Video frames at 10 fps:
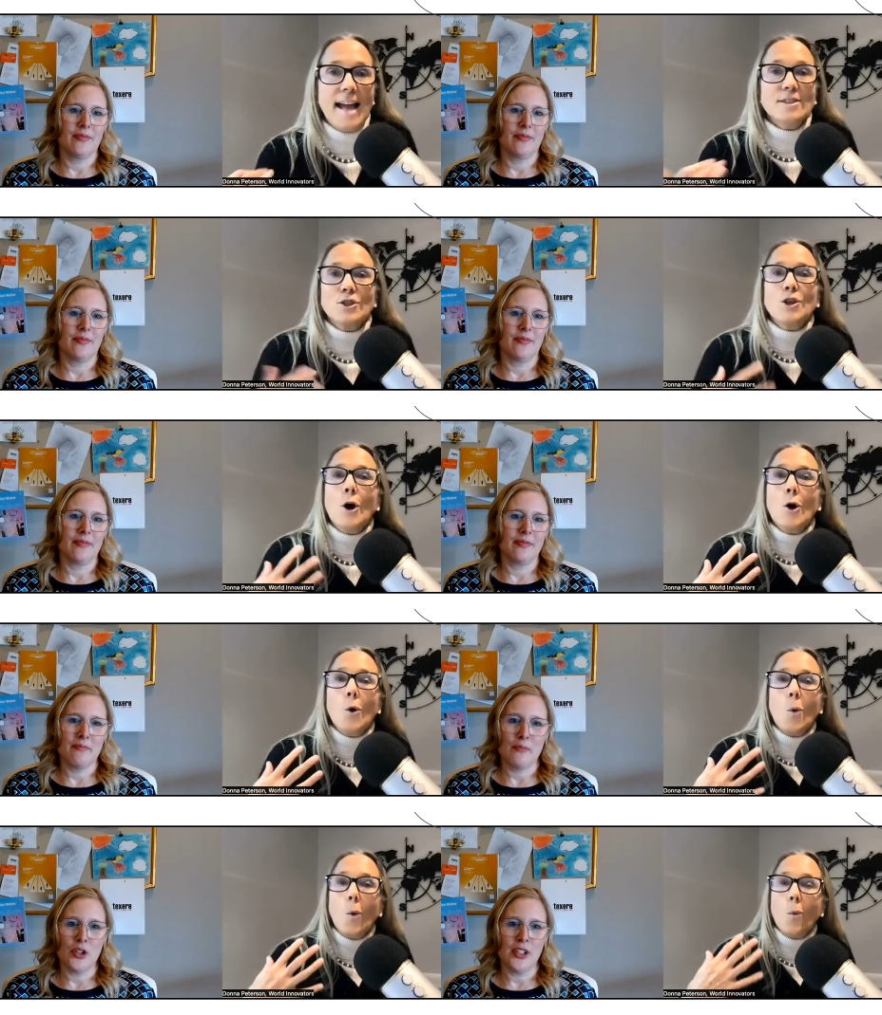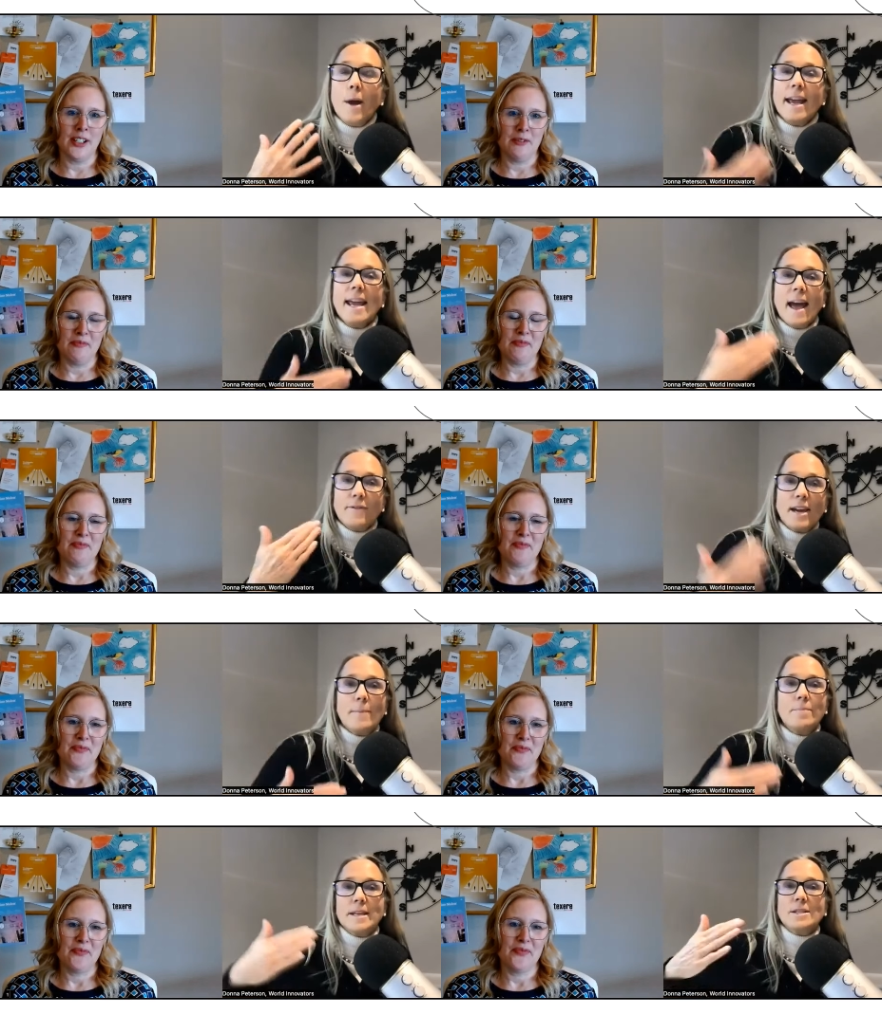Speaker 1: And so we have
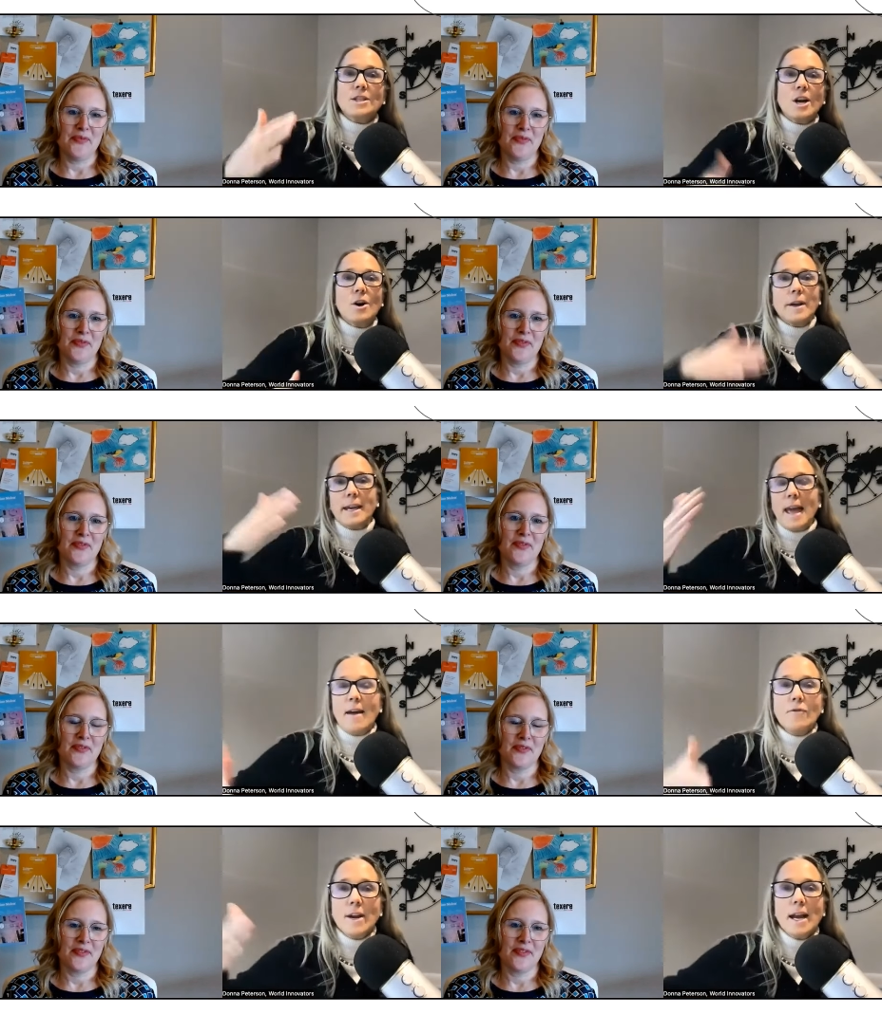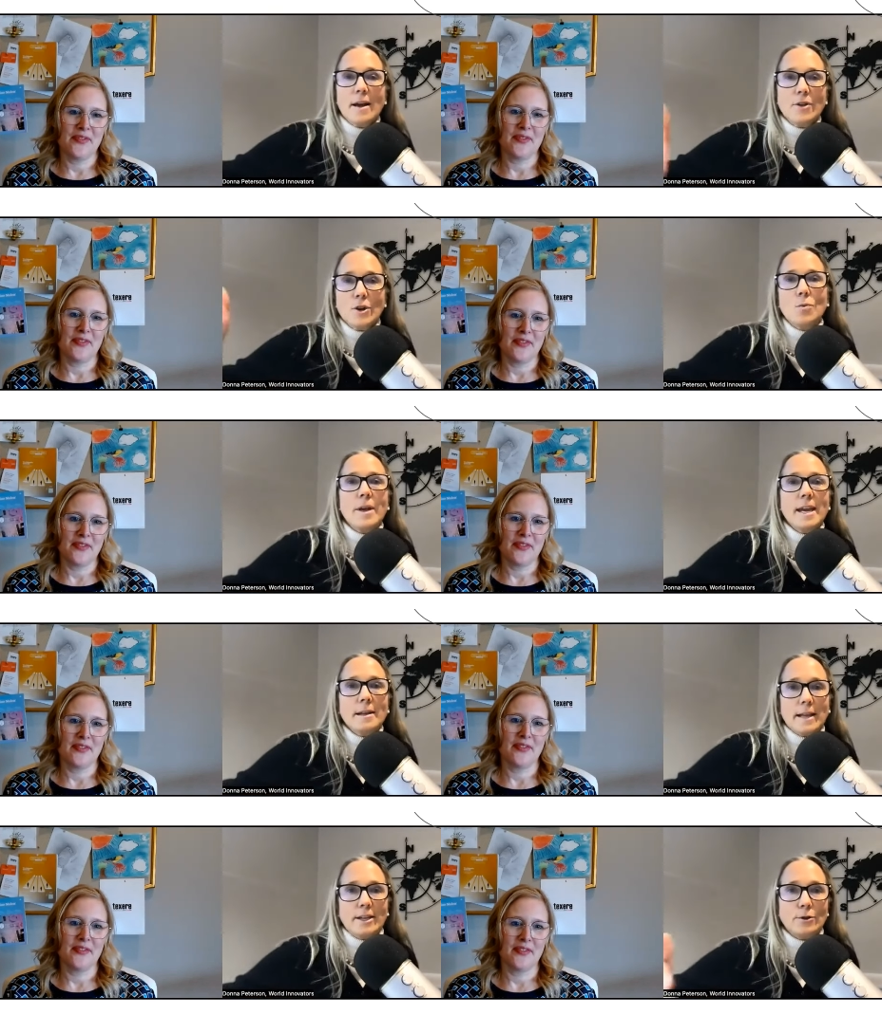kept this going every other
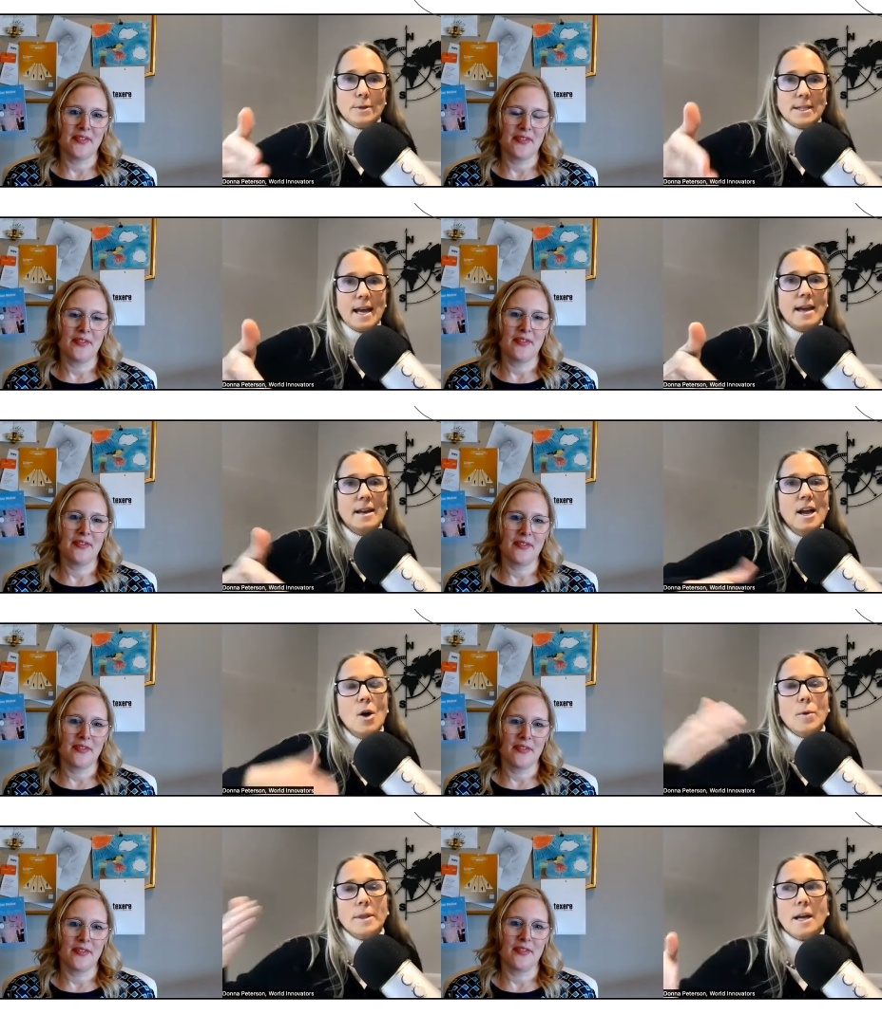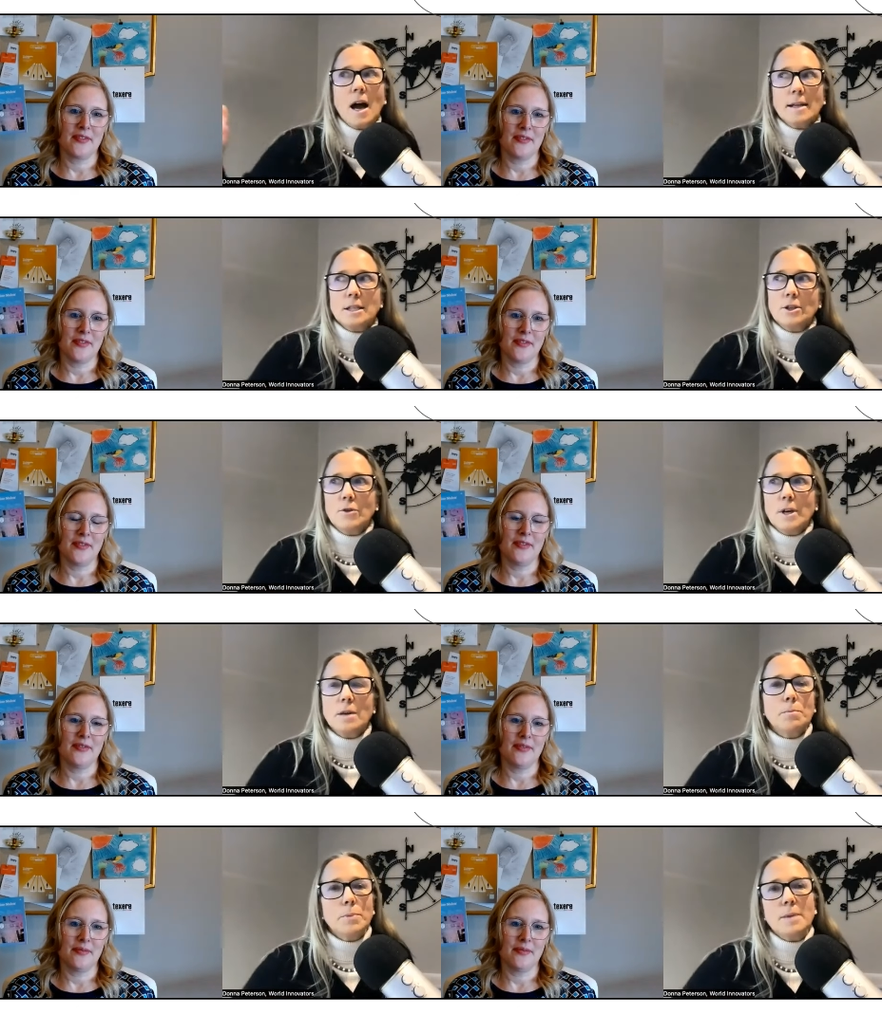week, like you said, with the
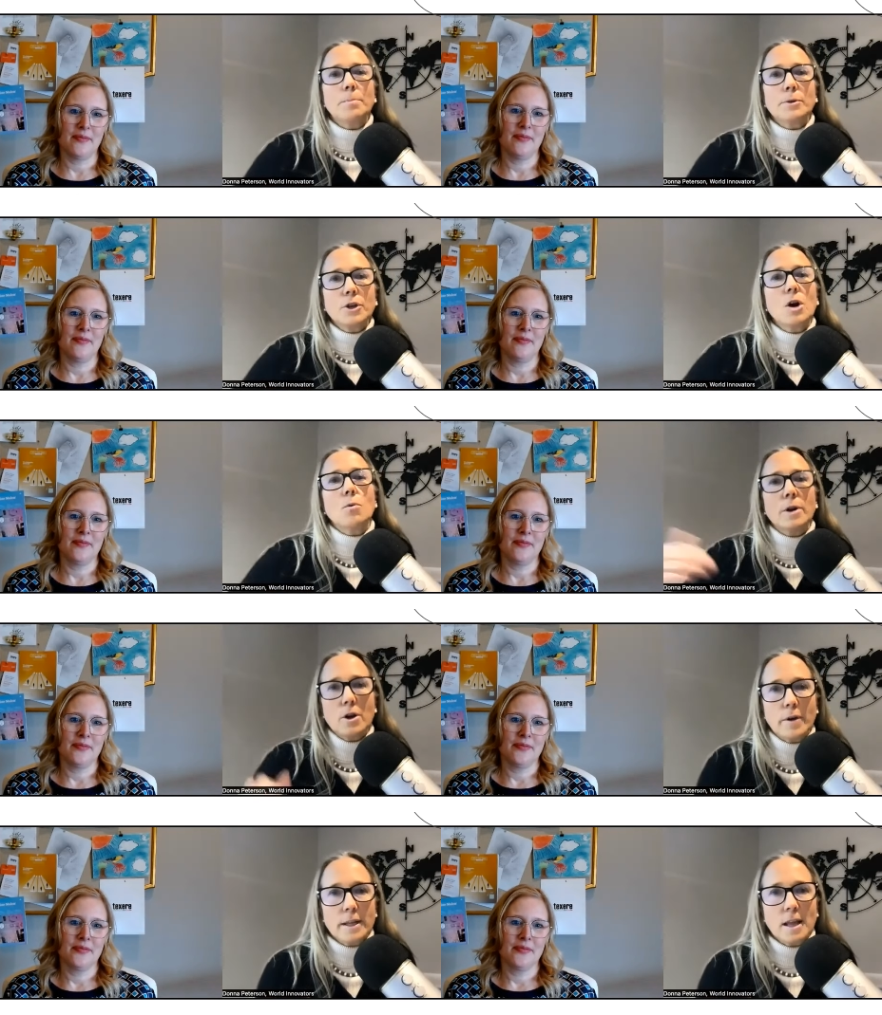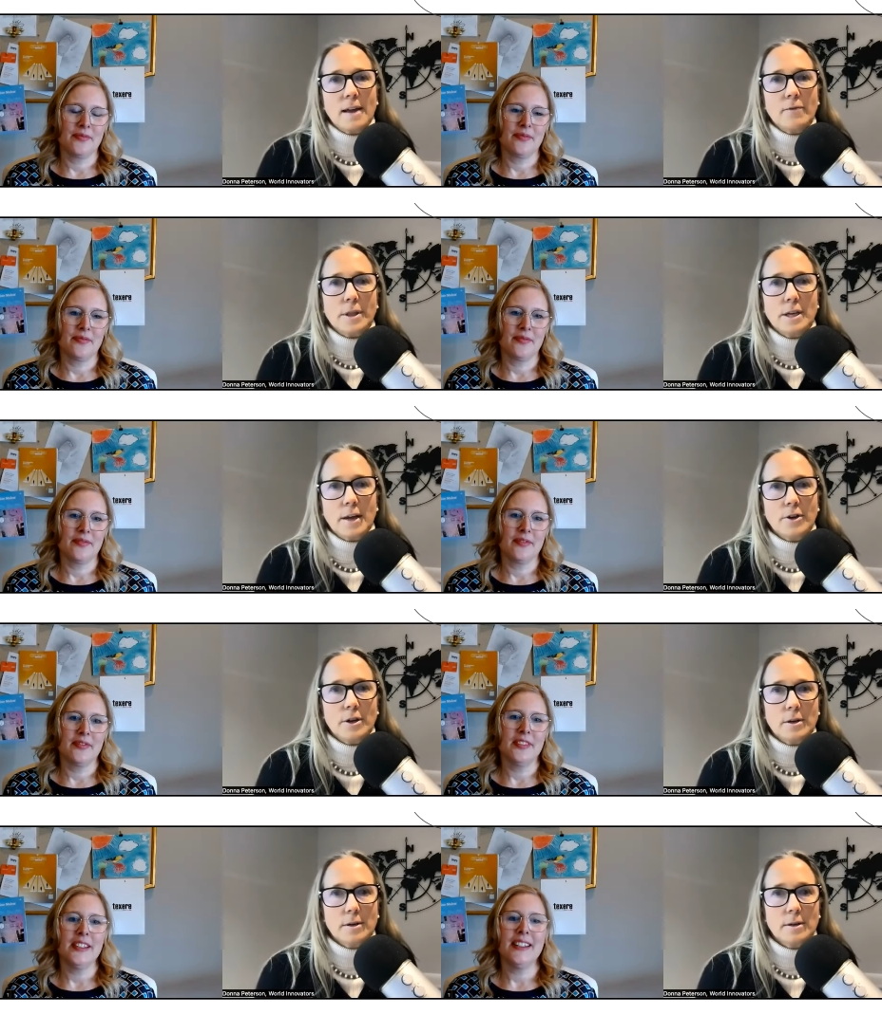continuity. People know we're going live with
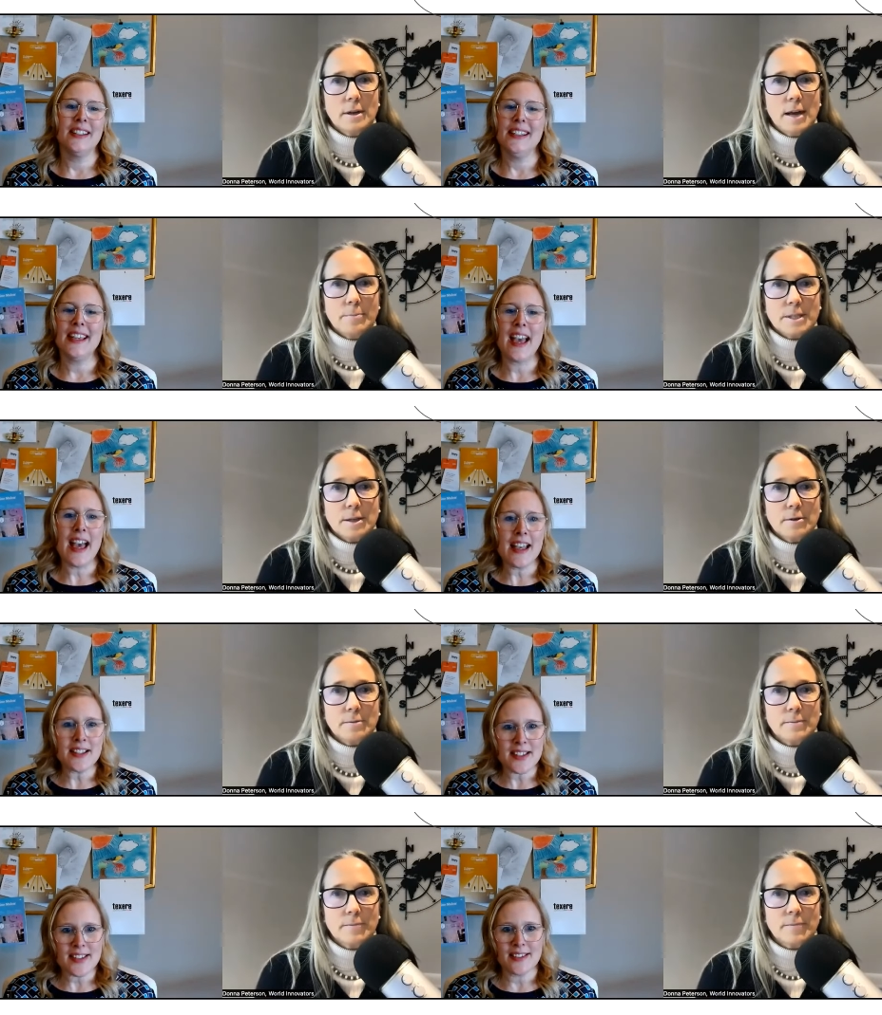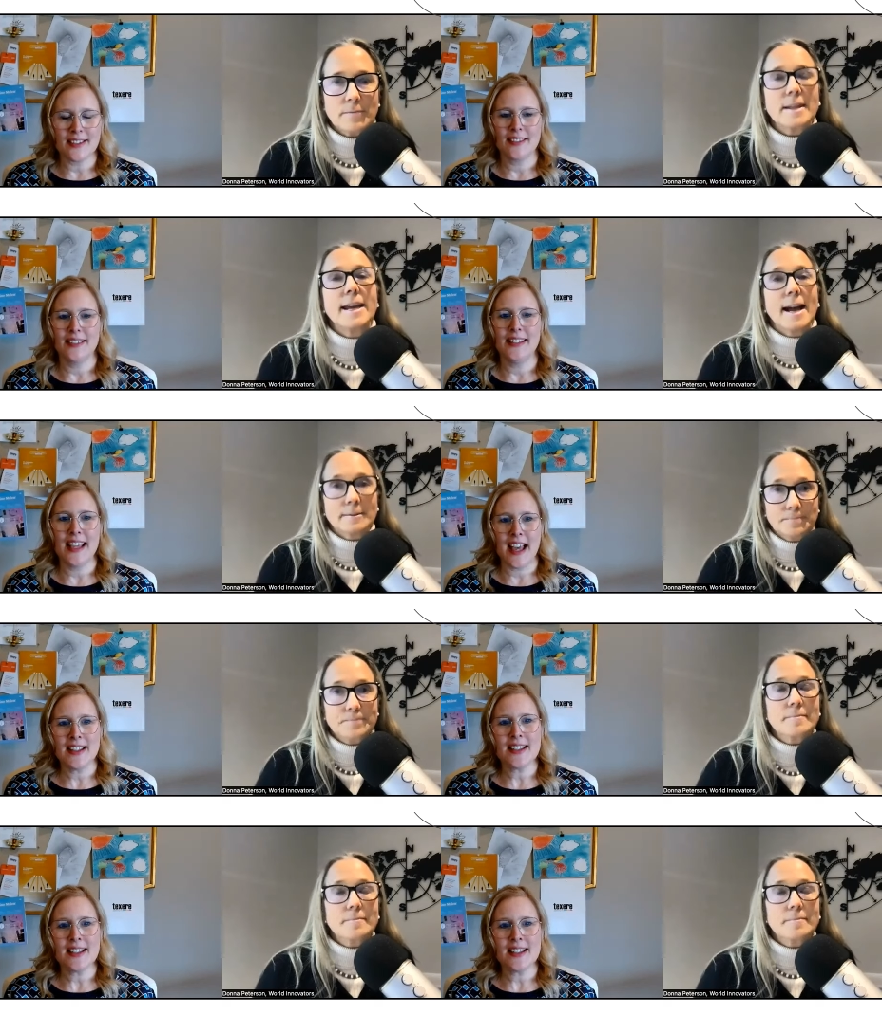another. Episode. Yes. Yeah. Yes,